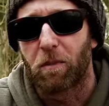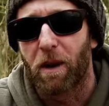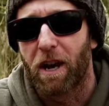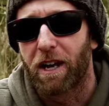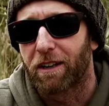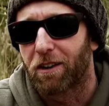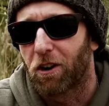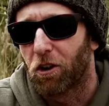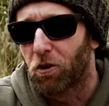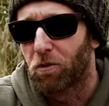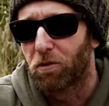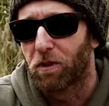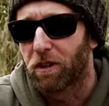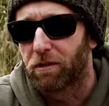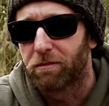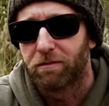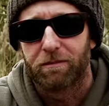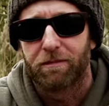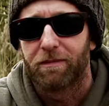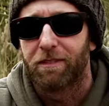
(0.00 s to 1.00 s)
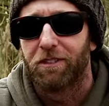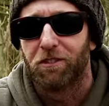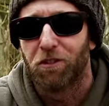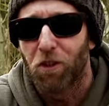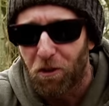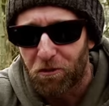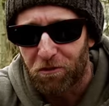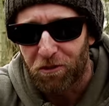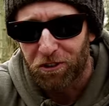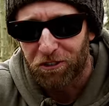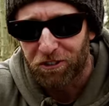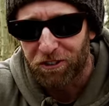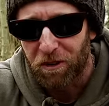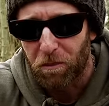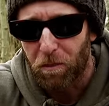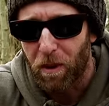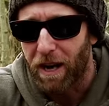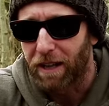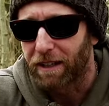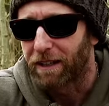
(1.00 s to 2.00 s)
bag over not fishing a
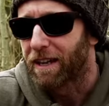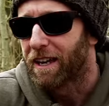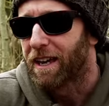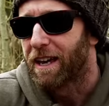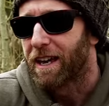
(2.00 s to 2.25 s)
bag